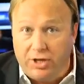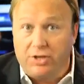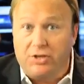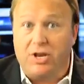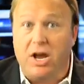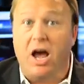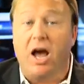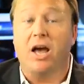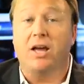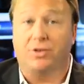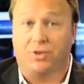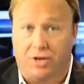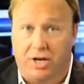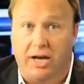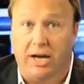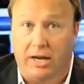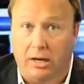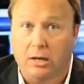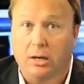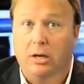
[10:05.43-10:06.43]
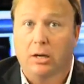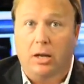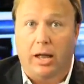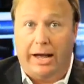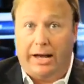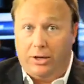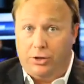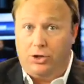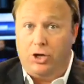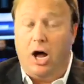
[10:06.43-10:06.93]
it does get
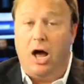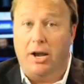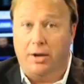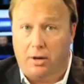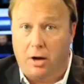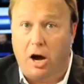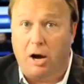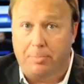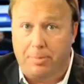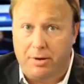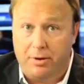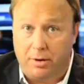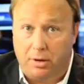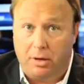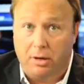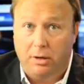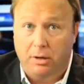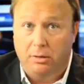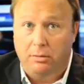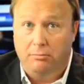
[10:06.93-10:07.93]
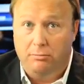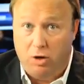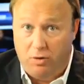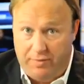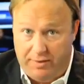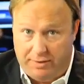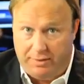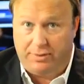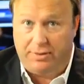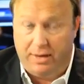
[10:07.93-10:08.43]
like a John Carpenter
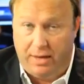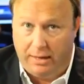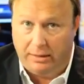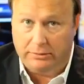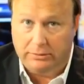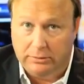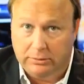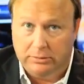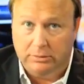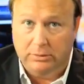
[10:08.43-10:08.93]
movie, The Thing.